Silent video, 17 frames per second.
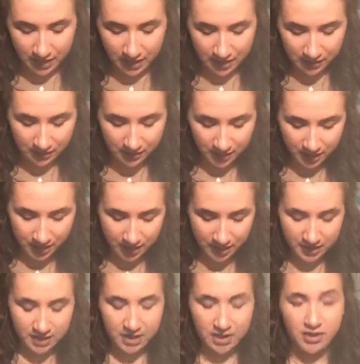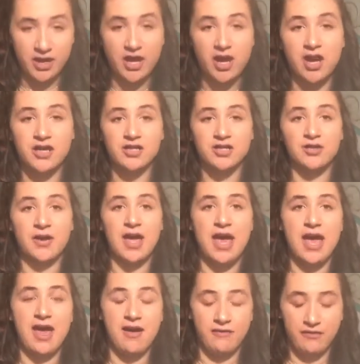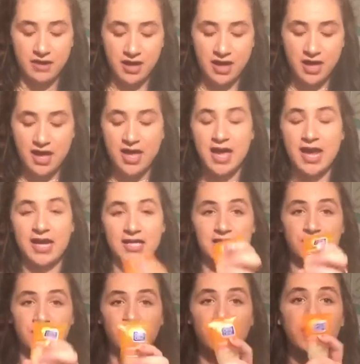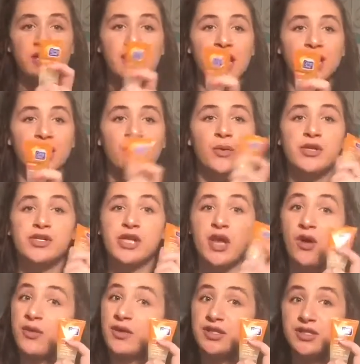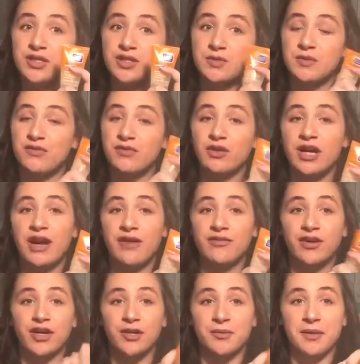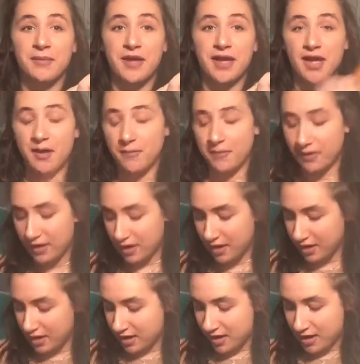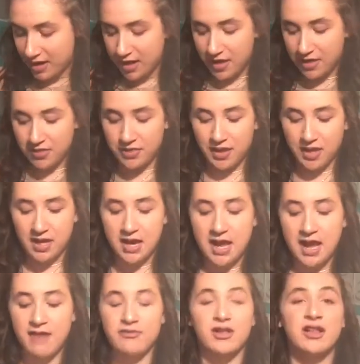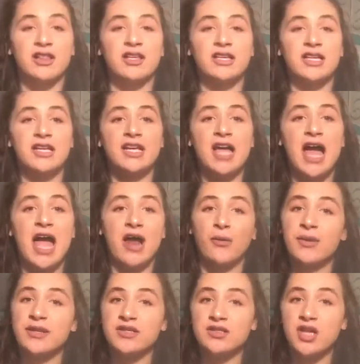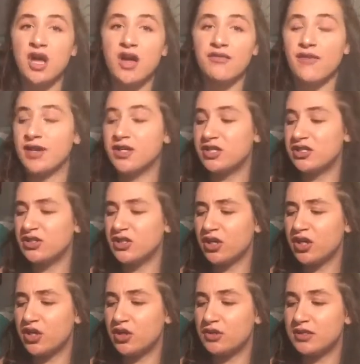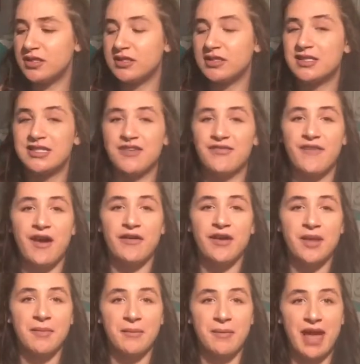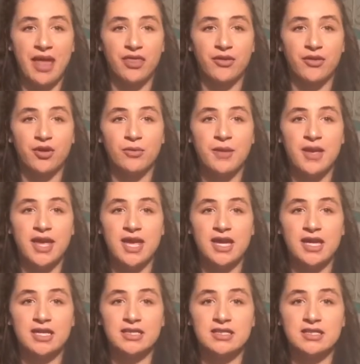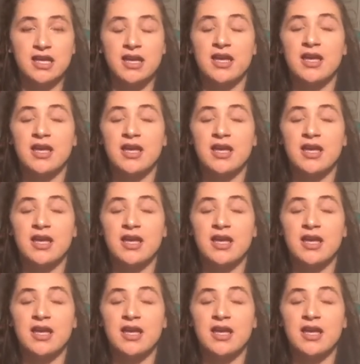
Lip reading: And then in here, I also have an exfoliator, which I always use before and after I do my makeup. And then I have the Clinique Eye Rinse Off. I just started using this because I found it in my bathroom and